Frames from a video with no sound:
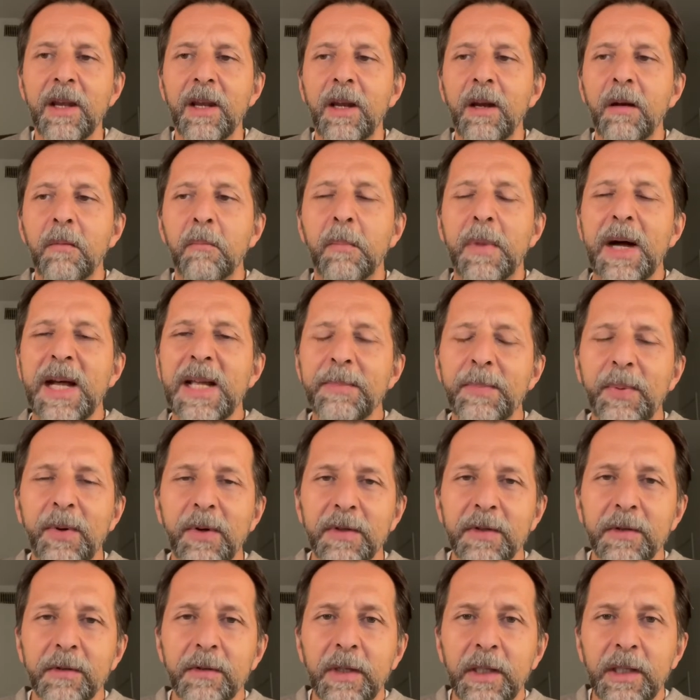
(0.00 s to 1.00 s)
My
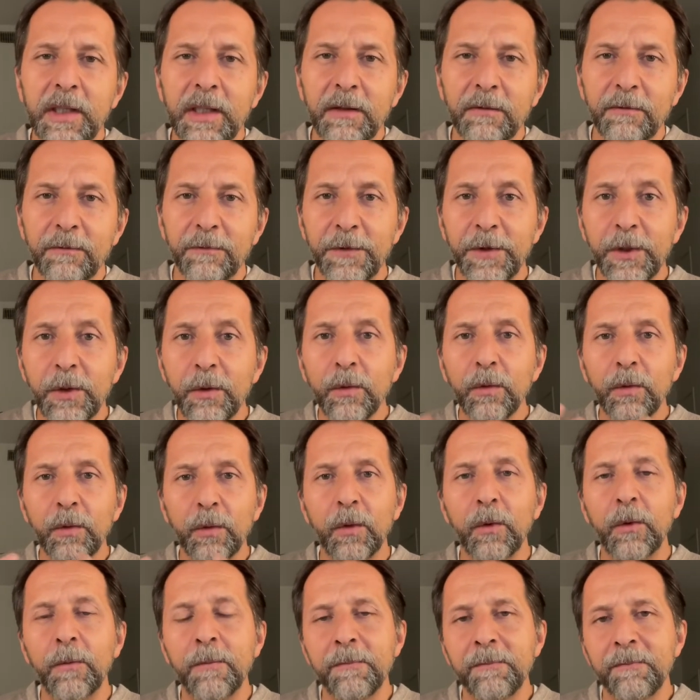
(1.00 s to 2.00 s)
personal
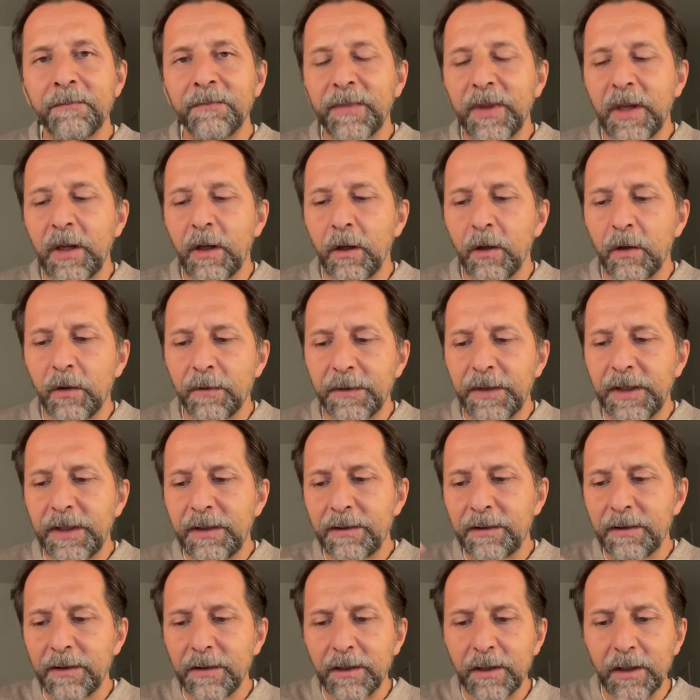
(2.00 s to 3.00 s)
view of
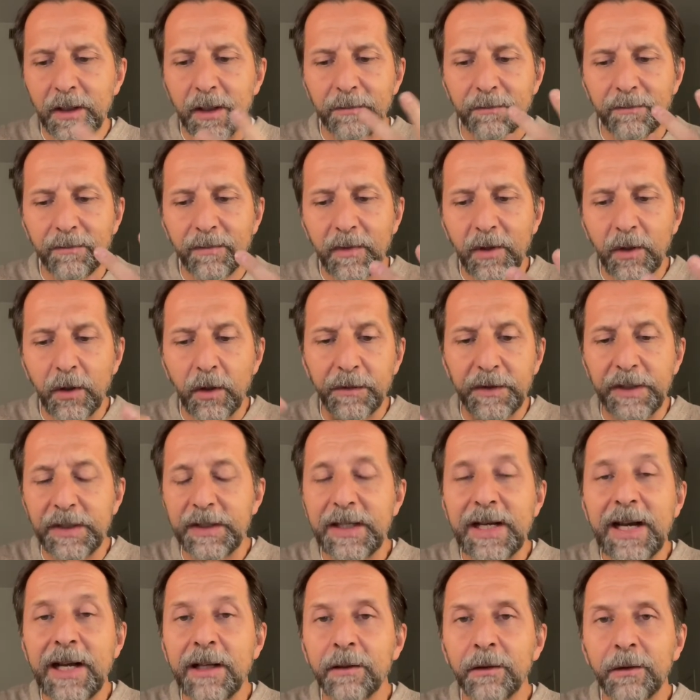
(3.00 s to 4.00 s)
this, uh, of this
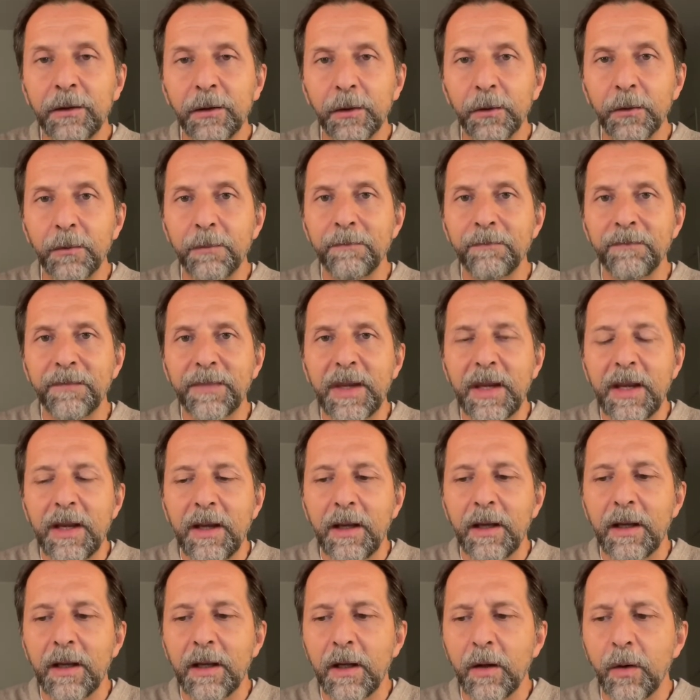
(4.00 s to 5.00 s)
canto
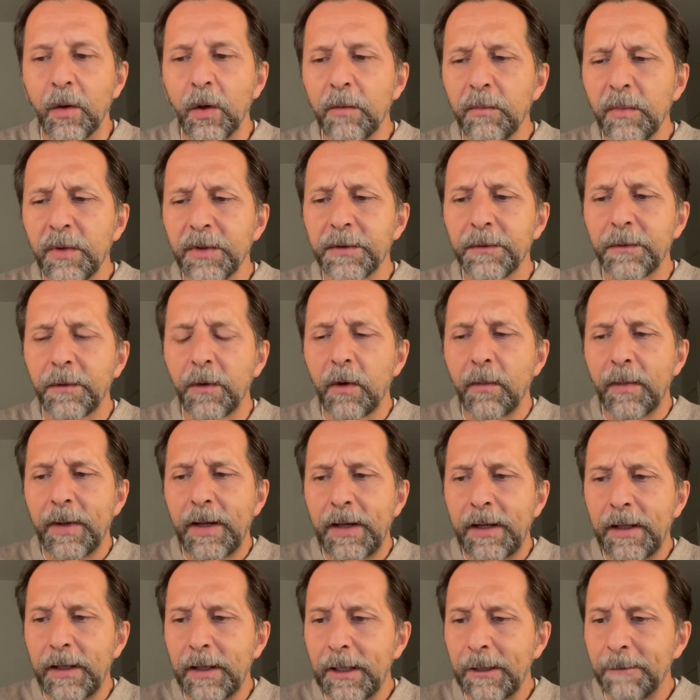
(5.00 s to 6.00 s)
uh, almost from
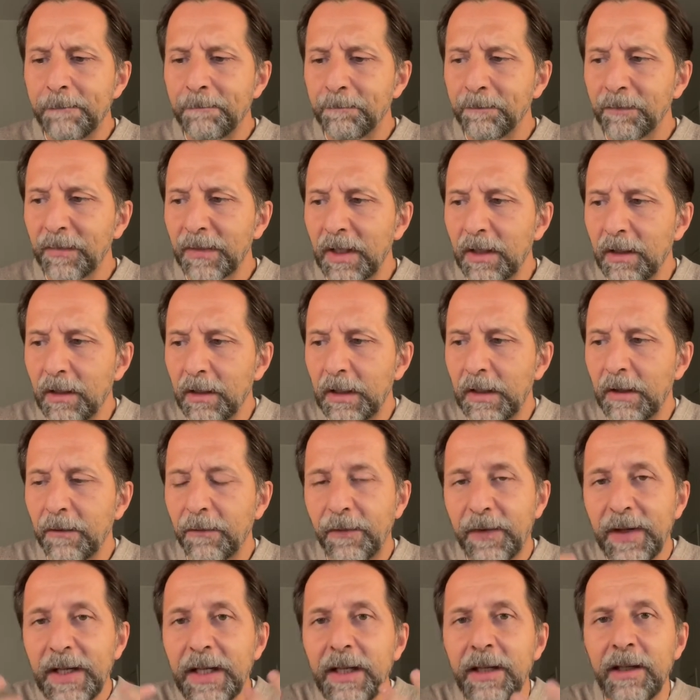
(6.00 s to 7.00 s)
uh, the
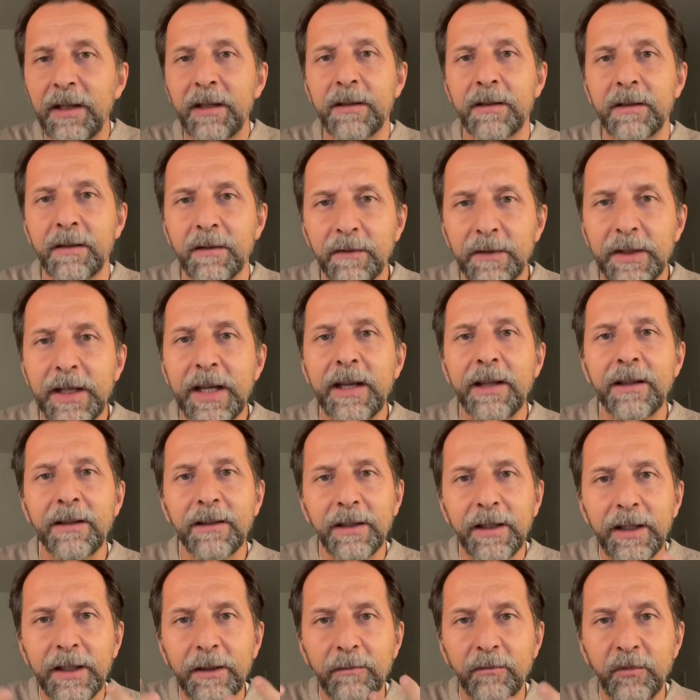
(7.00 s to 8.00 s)
feelings that
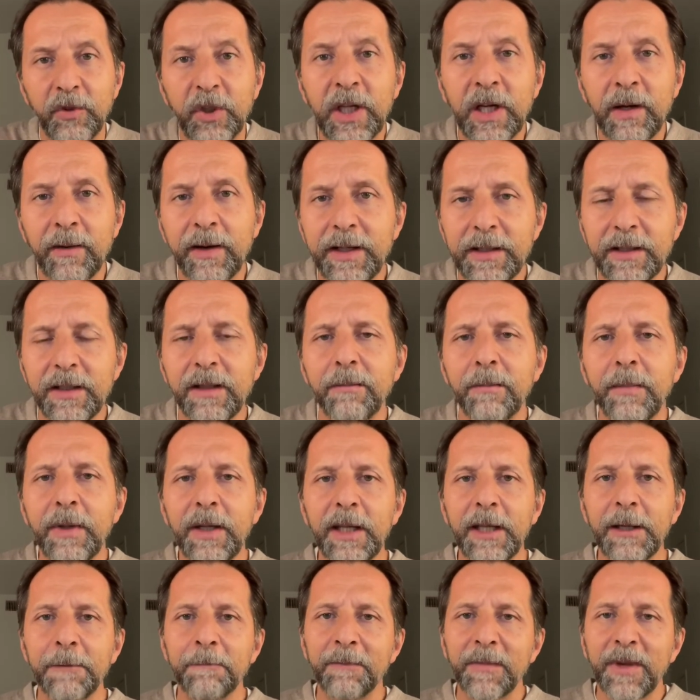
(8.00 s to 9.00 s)
it generates in
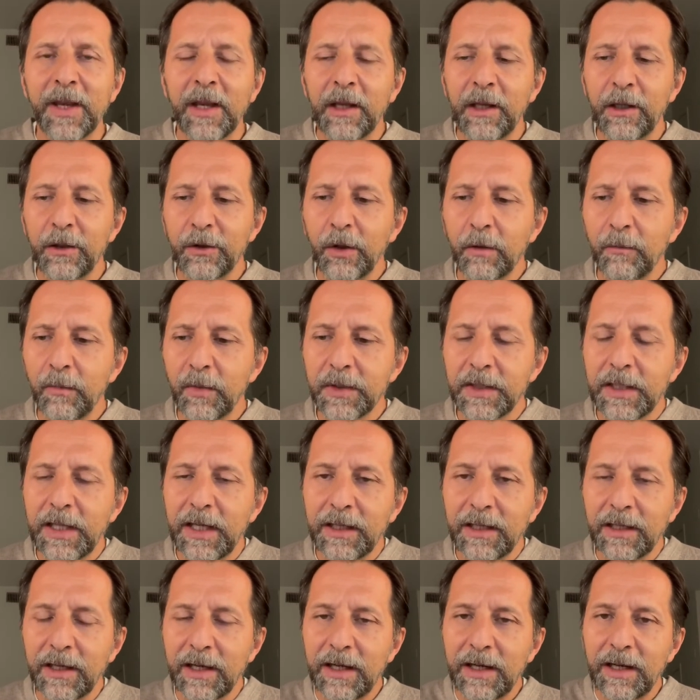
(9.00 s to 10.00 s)
me it's almost
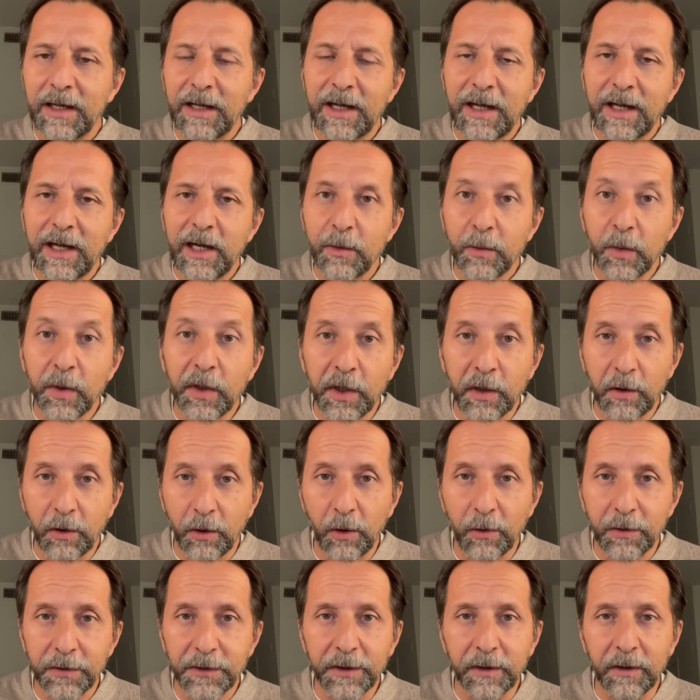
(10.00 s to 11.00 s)
like a, a, roller
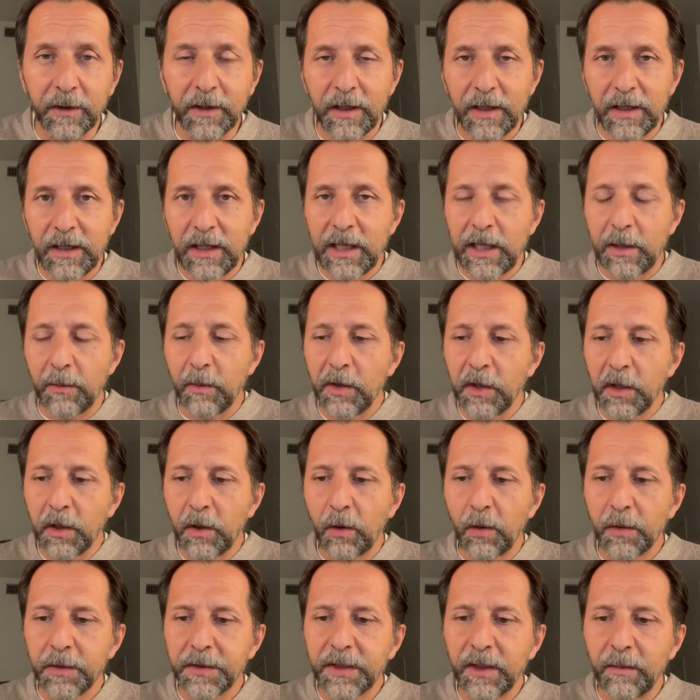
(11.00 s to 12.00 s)
coaster. A roller
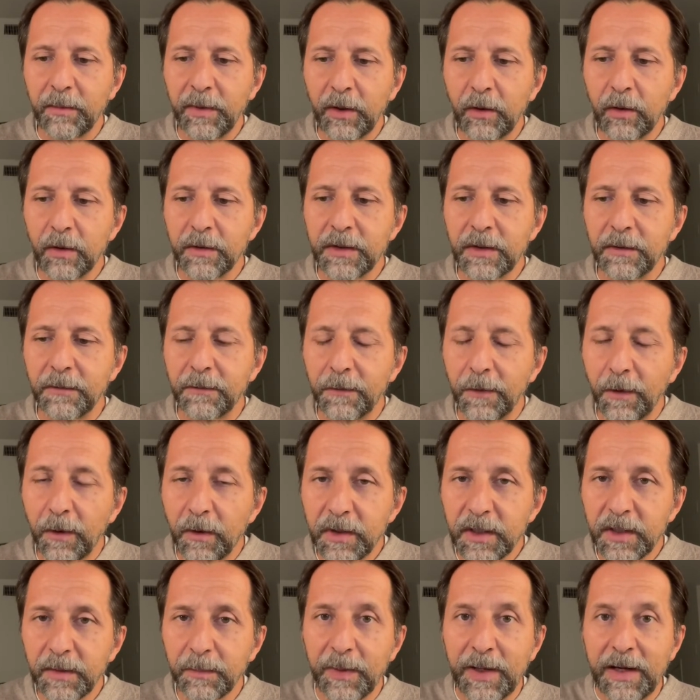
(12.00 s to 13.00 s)
coaster because the
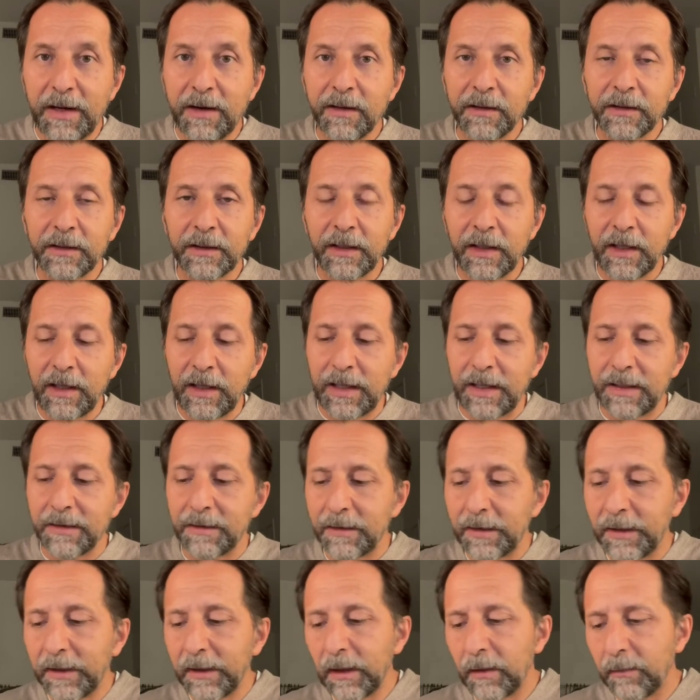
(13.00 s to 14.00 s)
first part
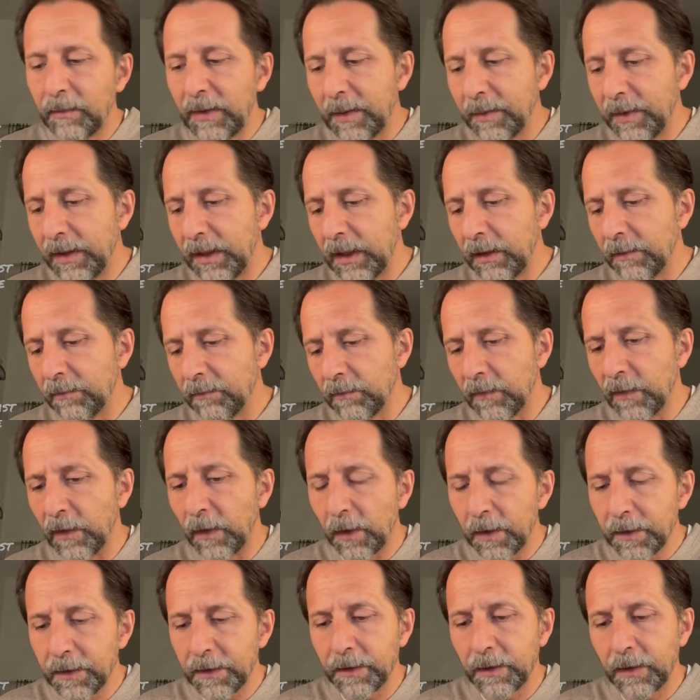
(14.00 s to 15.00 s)
until maybe
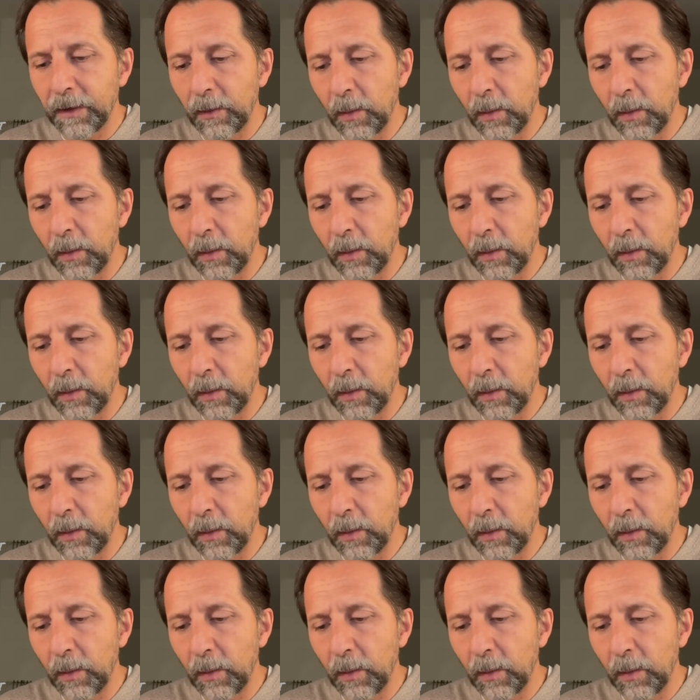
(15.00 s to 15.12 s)
verse uh,